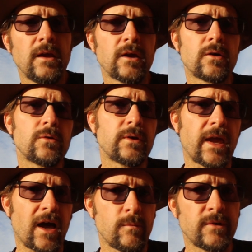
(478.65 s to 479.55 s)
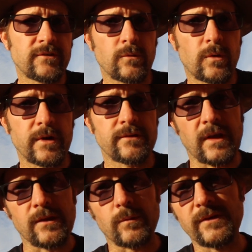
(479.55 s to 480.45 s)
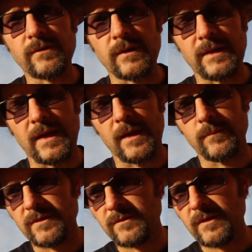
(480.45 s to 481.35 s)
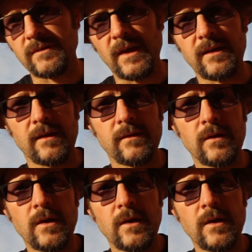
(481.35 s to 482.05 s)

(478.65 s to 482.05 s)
include Ammosaurus and the recently named Seitaad.